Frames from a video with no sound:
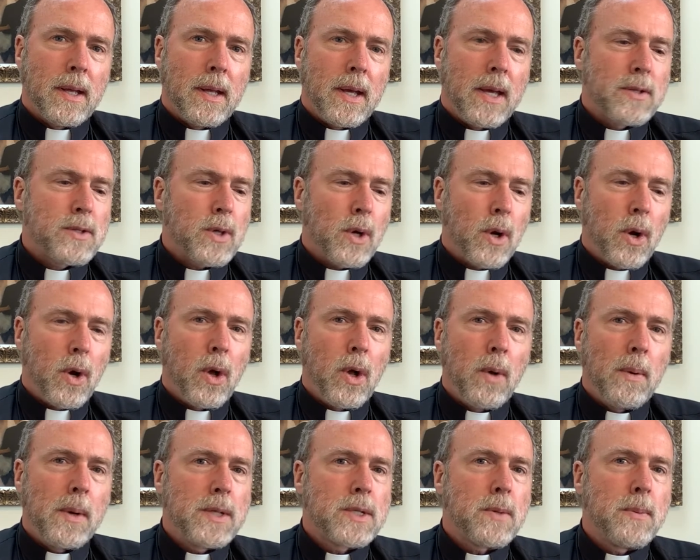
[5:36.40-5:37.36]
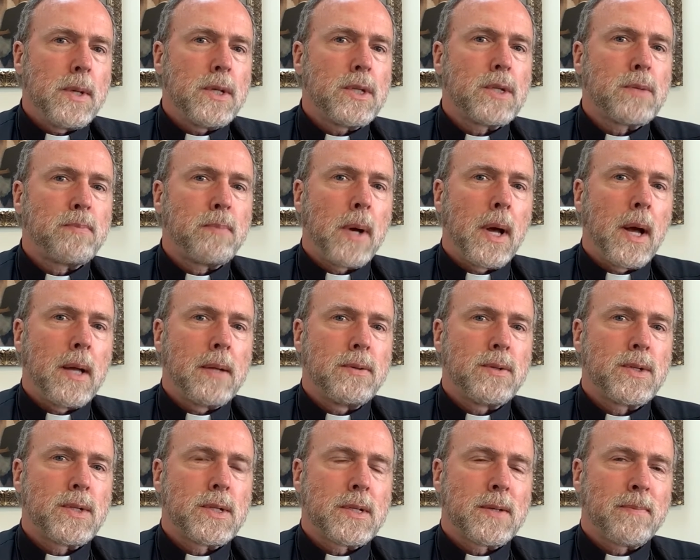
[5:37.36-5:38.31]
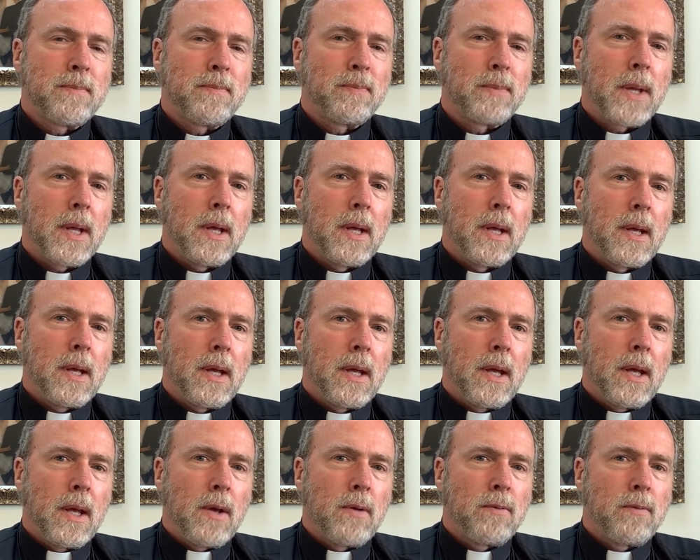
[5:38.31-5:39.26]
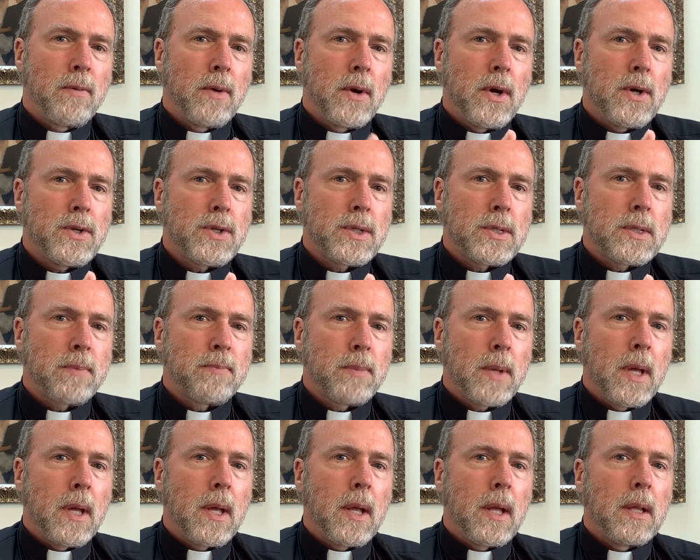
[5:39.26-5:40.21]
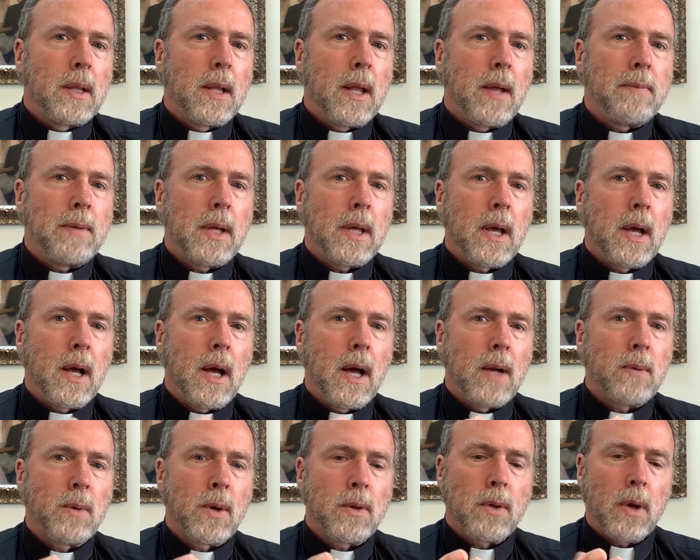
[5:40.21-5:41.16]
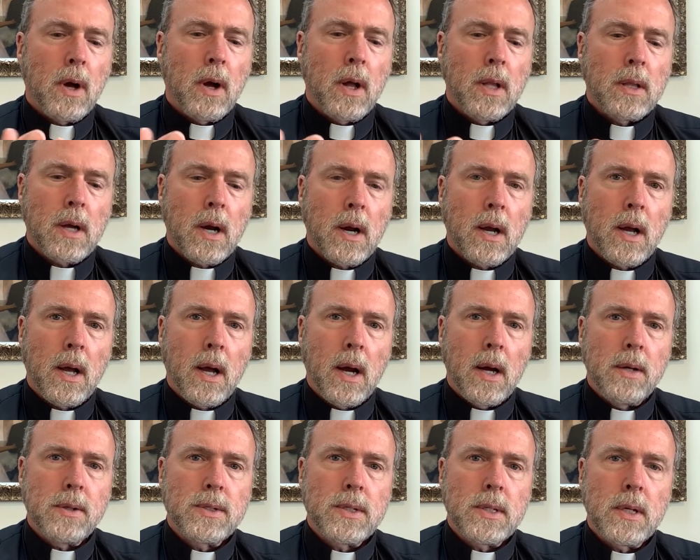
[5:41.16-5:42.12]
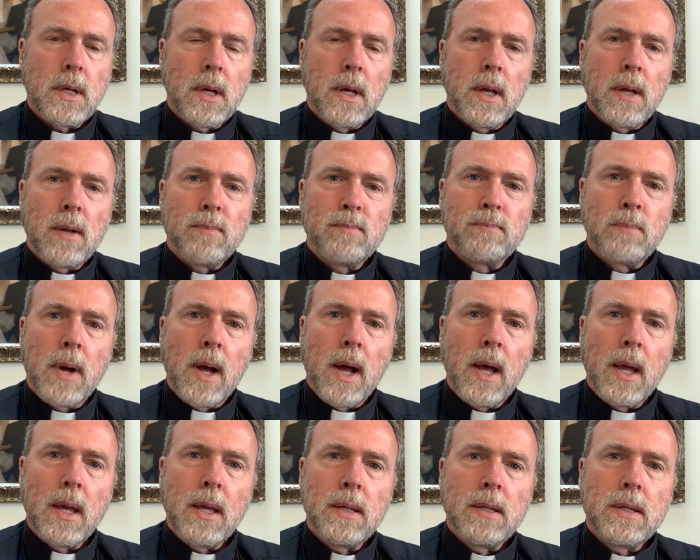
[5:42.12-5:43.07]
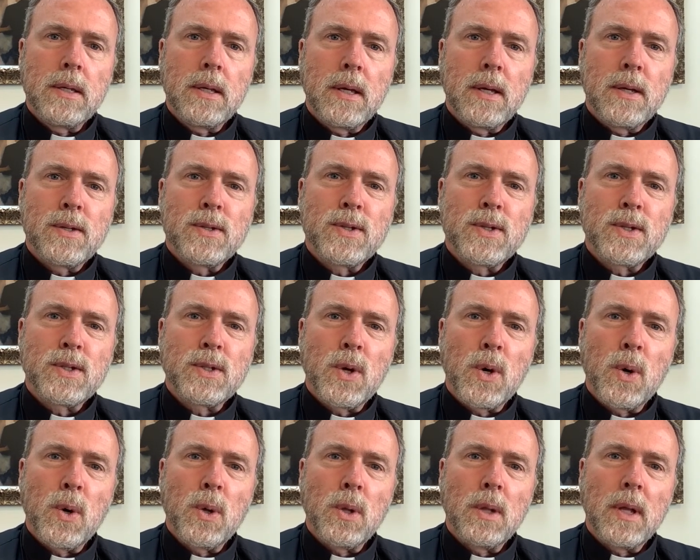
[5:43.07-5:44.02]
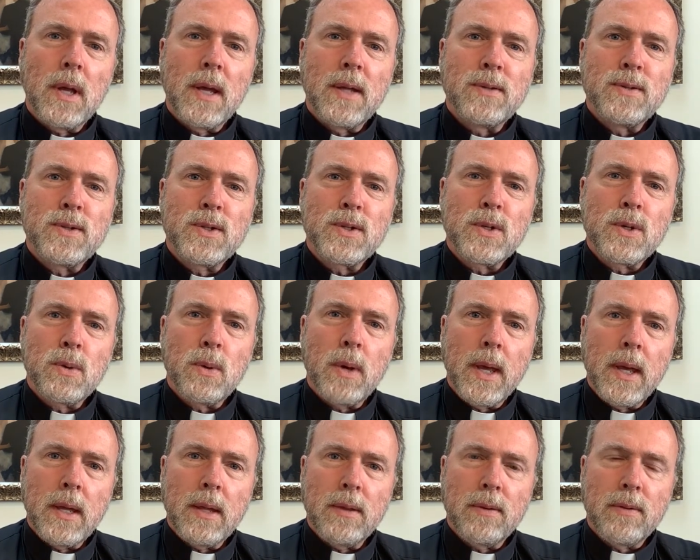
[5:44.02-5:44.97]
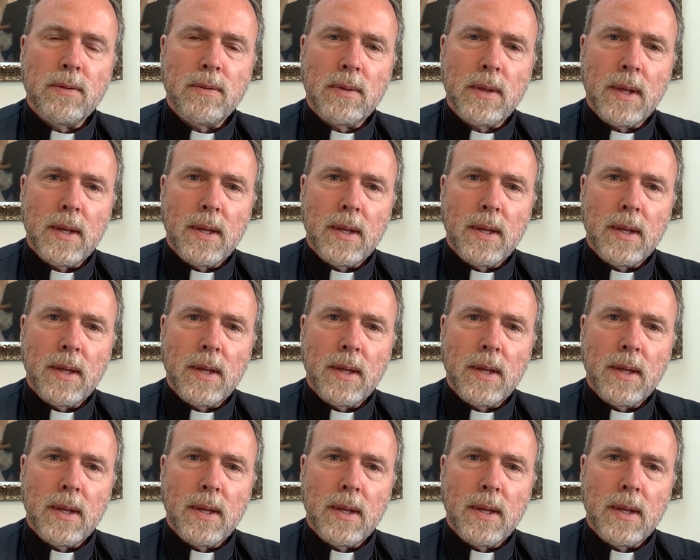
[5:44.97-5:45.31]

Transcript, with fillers: It's always a response. First, loving God with all our heart, mind, soul, and strength.